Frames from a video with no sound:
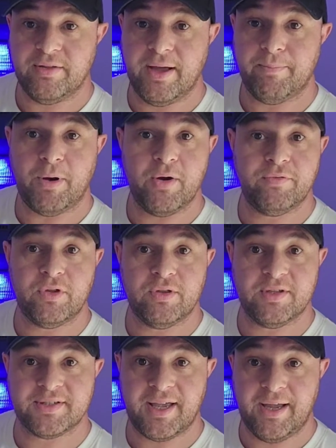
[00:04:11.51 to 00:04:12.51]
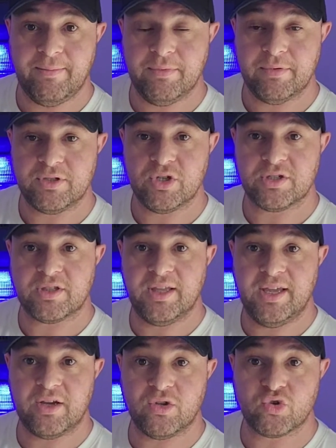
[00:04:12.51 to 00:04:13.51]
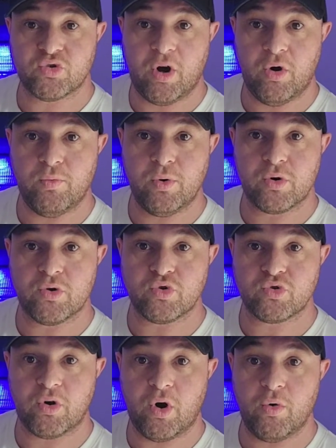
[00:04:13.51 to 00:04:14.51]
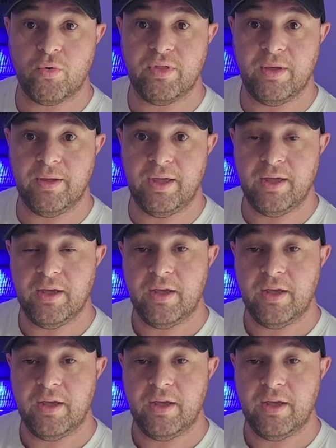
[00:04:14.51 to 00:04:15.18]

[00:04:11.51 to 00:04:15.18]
Now both do the same, just the control will control the